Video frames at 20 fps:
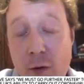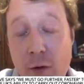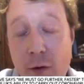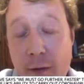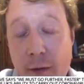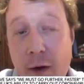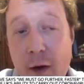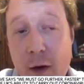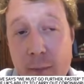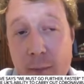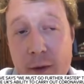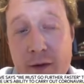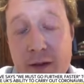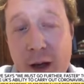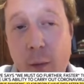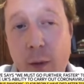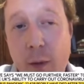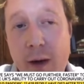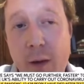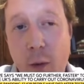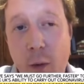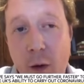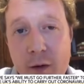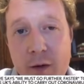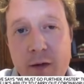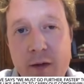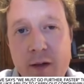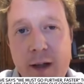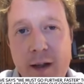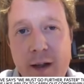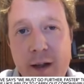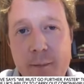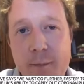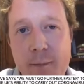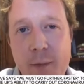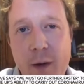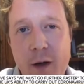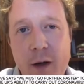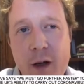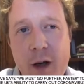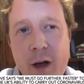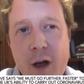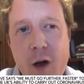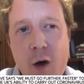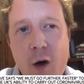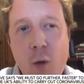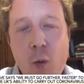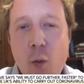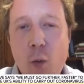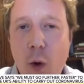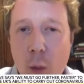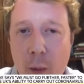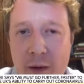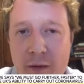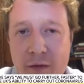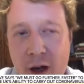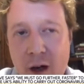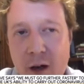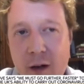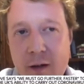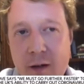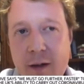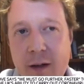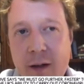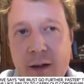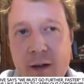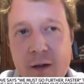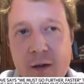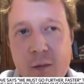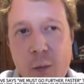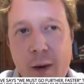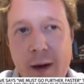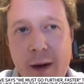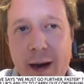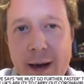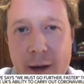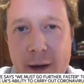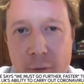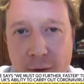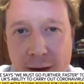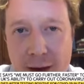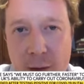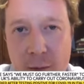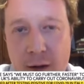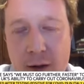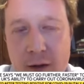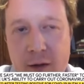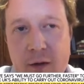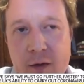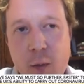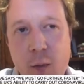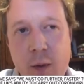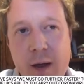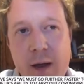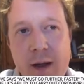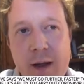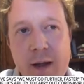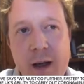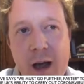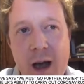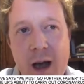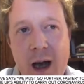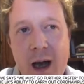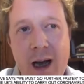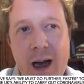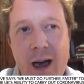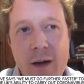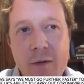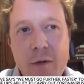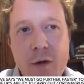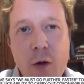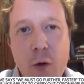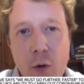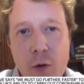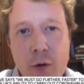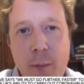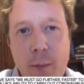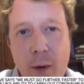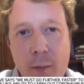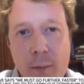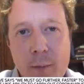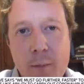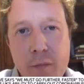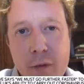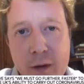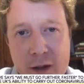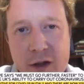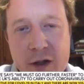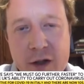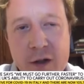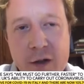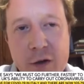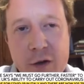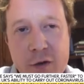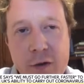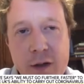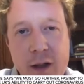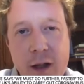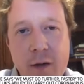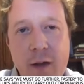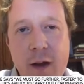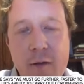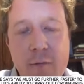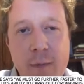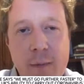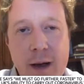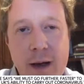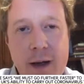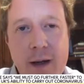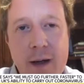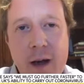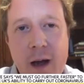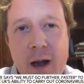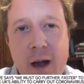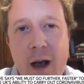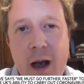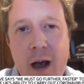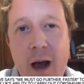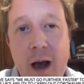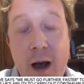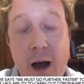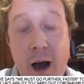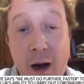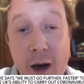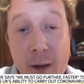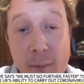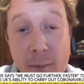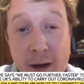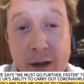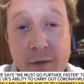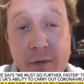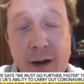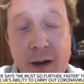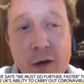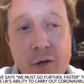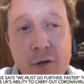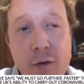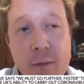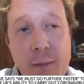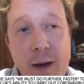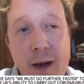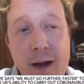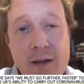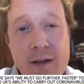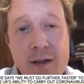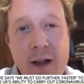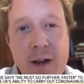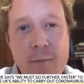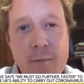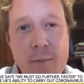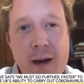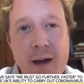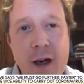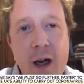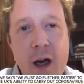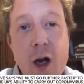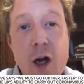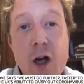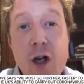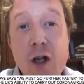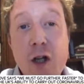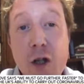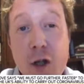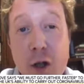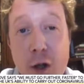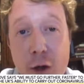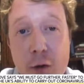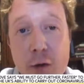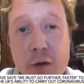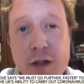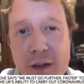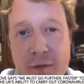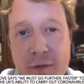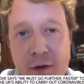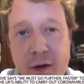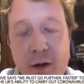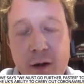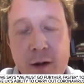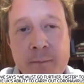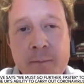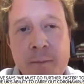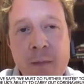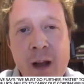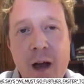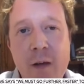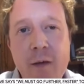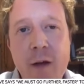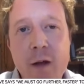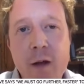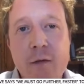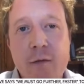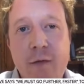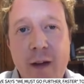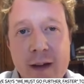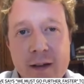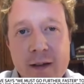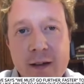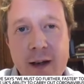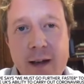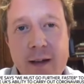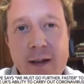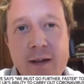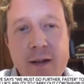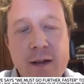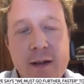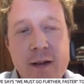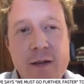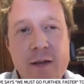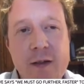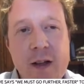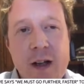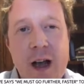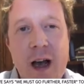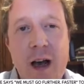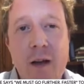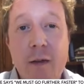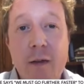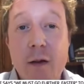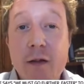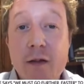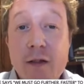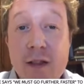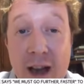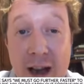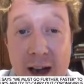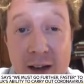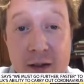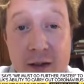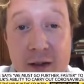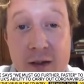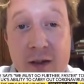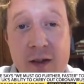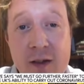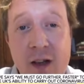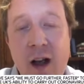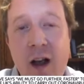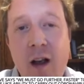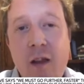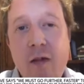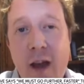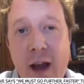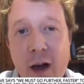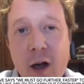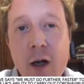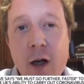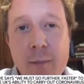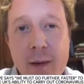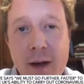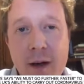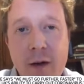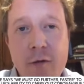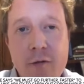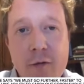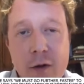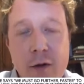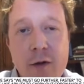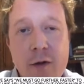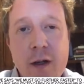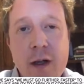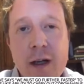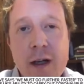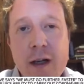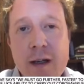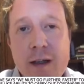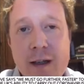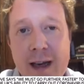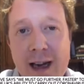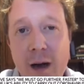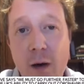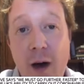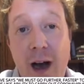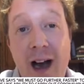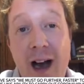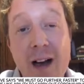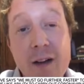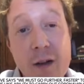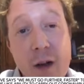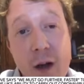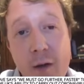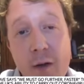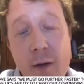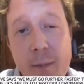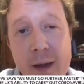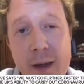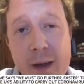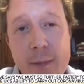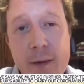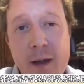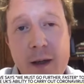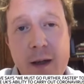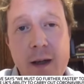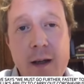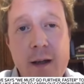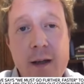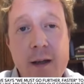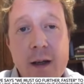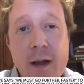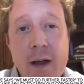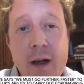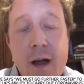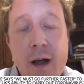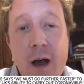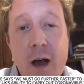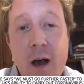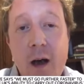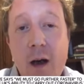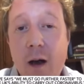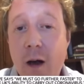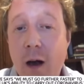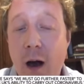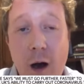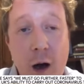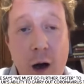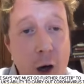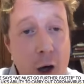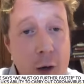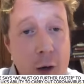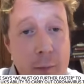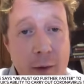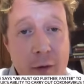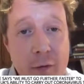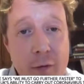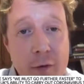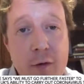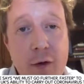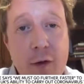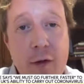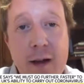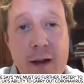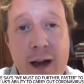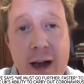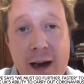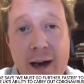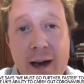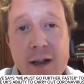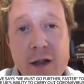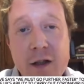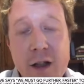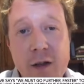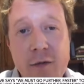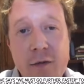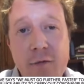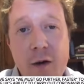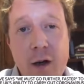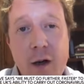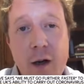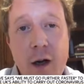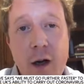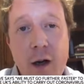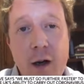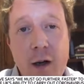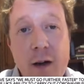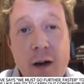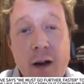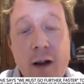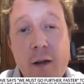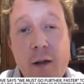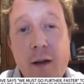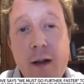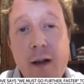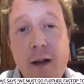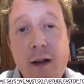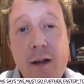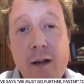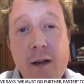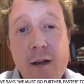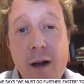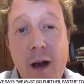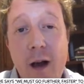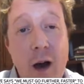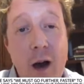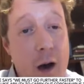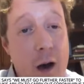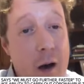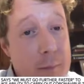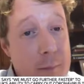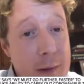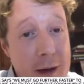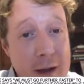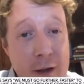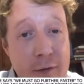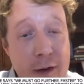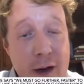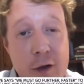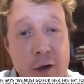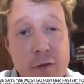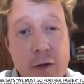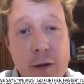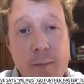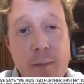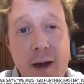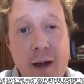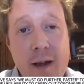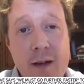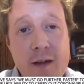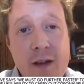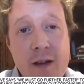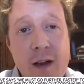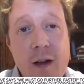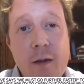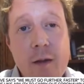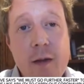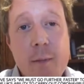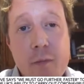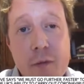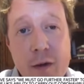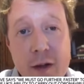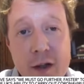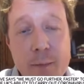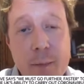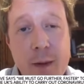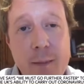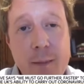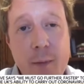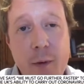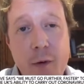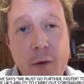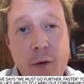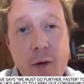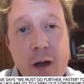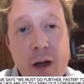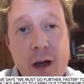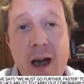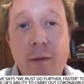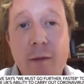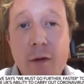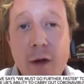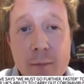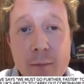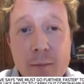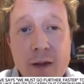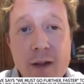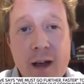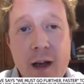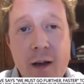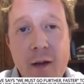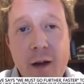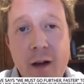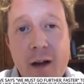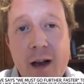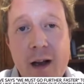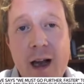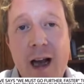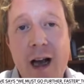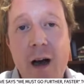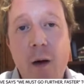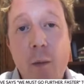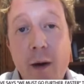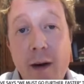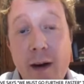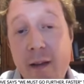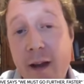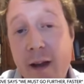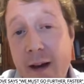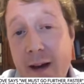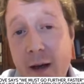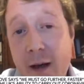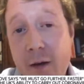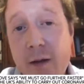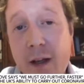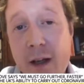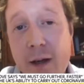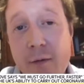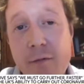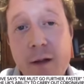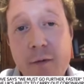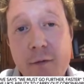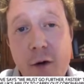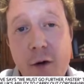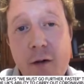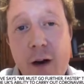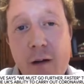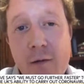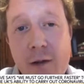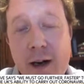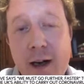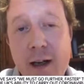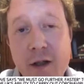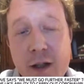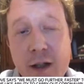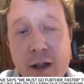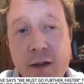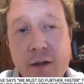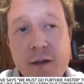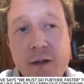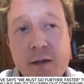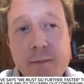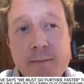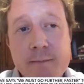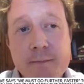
numbers that we once needed. But what we've done is we're getting around this. We have called upon British industry, and they've made our manufacturing base, and they've made a huge effort. And those ventilators and those tests, they're coming through now, as are the PPE are coming through to the NHS front line. Our manufacturing base, the British people have come together, and they're now delivering for our NHS.